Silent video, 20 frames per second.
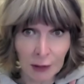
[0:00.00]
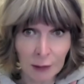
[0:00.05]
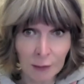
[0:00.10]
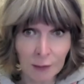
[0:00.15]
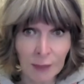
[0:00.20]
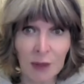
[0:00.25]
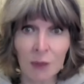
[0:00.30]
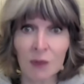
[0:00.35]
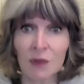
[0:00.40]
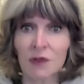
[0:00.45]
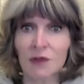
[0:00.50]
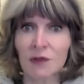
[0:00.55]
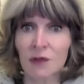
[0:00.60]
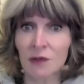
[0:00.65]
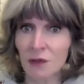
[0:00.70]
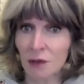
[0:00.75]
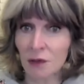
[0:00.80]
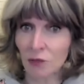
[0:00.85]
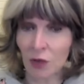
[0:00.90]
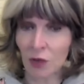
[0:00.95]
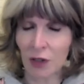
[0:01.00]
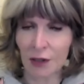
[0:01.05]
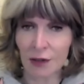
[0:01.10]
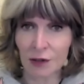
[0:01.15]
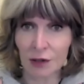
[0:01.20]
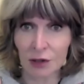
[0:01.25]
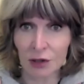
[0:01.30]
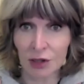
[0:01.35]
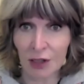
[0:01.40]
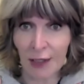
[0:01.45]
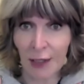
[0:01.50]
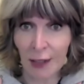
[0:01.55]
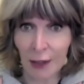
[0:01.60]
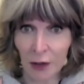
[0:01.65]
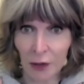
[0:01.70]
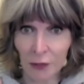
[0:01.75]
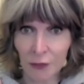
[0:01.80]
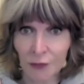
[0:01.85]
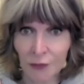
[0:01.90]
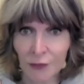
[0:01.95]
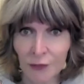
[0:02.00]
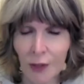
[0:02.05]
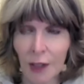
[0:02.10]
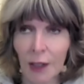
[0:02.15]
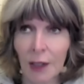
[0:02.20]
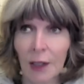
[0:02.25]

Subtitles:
maybe this is in relation to health,